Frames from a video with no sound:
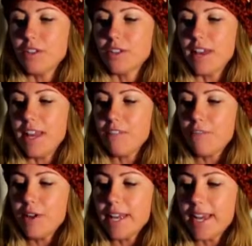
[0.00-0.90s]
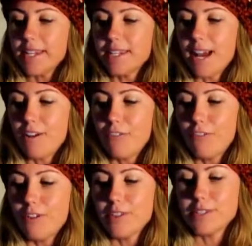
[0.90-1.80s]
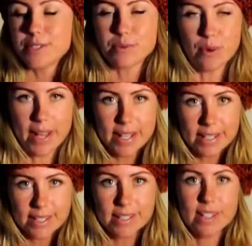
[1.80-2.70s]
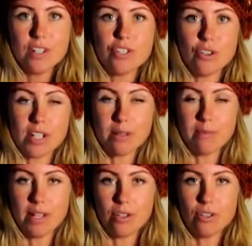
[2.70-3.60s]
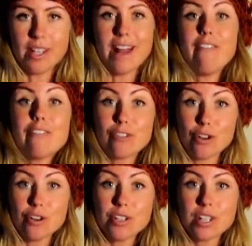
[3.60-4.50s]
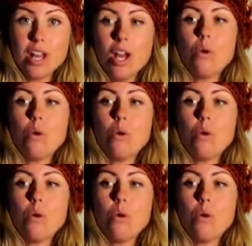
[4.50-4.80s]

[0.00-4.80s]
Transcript: So if we eat enough sweet during the meal, enough fruit,